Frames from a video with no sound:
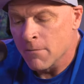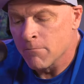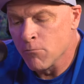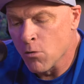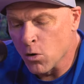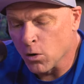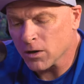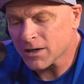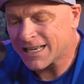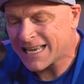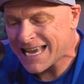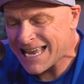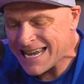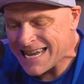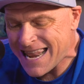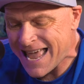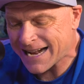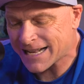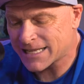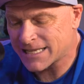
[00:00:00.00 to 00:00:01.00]
More
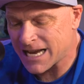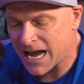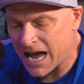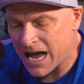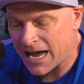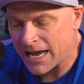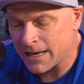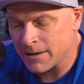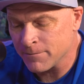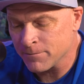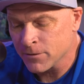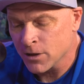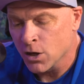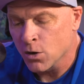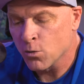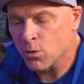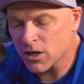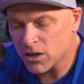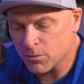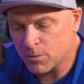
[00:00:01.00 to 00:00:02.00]
connect time
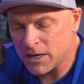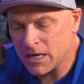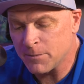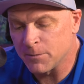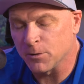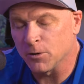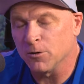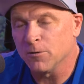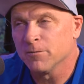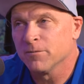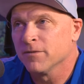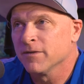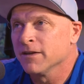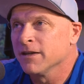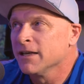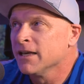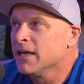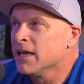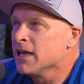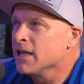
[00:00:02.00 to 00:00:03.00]
with people.
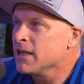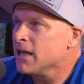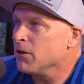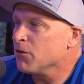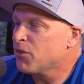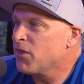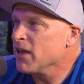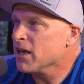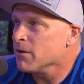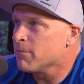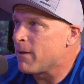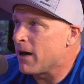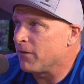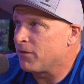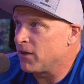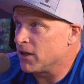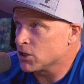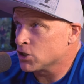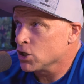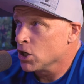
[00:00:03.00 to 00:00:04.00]
Now, think about
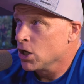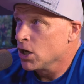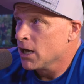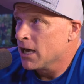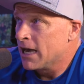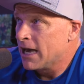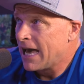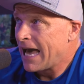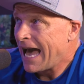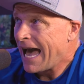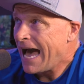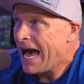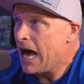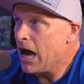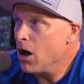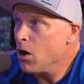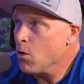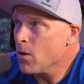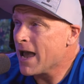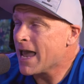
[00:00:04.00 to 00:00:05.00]
this.
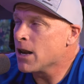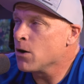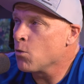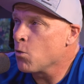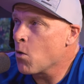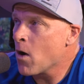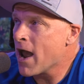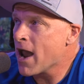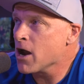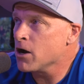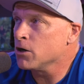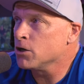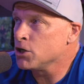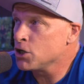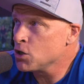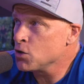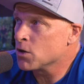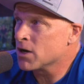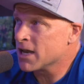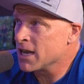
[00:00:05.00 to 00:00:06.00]
How and where do
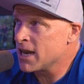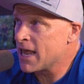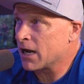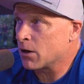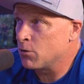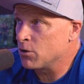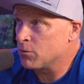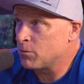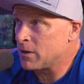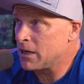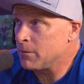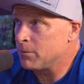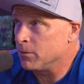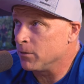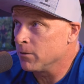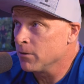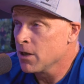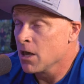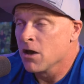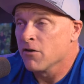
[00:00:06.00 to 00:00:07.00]
you connect with
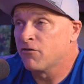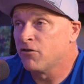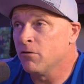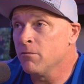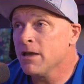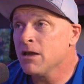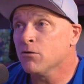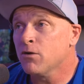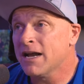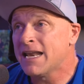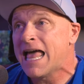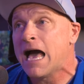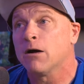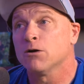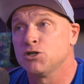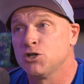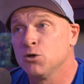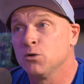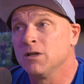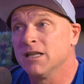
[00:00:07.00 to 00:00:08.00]
people? For me, right now,
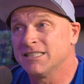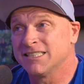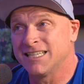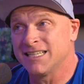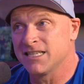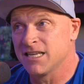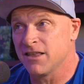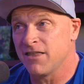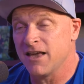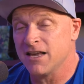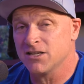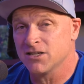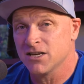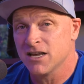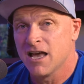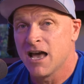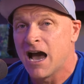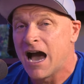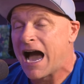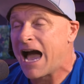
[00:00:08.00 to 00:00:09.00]
as you listen to this,
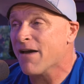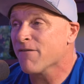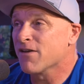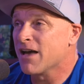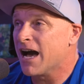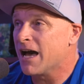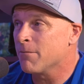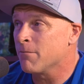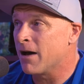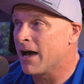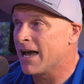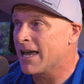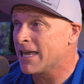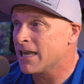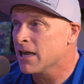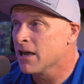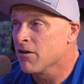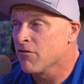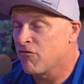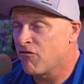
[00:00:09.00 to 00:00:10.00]
I've got
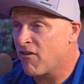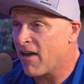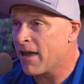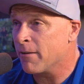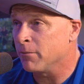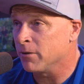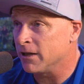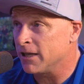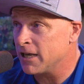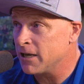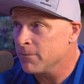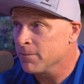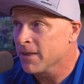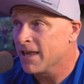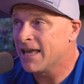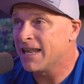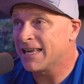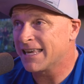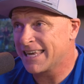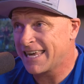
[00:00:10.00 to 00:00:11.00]
my family
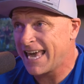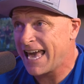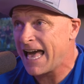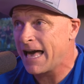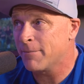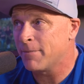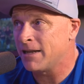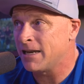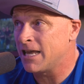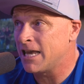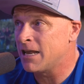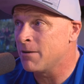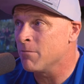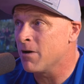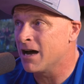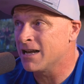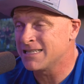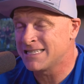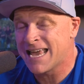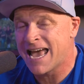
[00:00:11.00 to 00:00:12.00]
in a cabin in
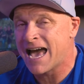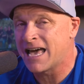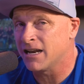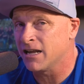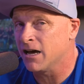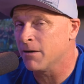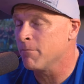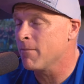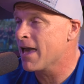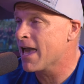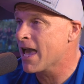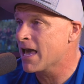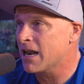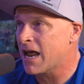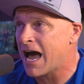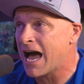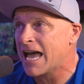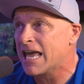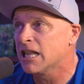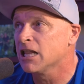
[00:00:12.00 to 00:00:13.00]
Montana. Man,
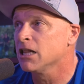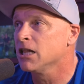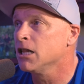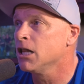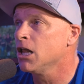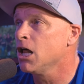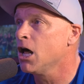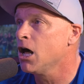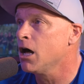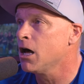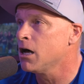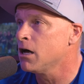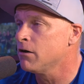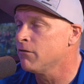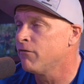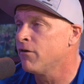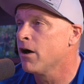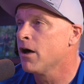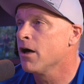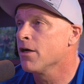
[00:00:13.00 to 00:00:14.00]
I
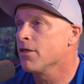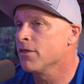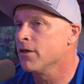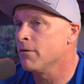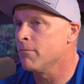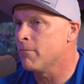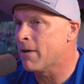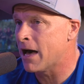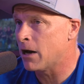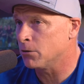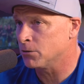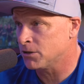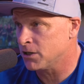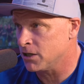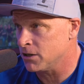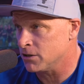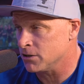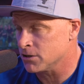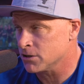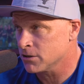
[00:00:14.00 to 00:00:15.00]
love the
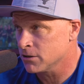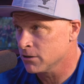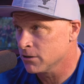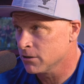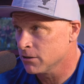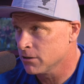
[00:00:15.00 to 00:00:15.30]
mountains.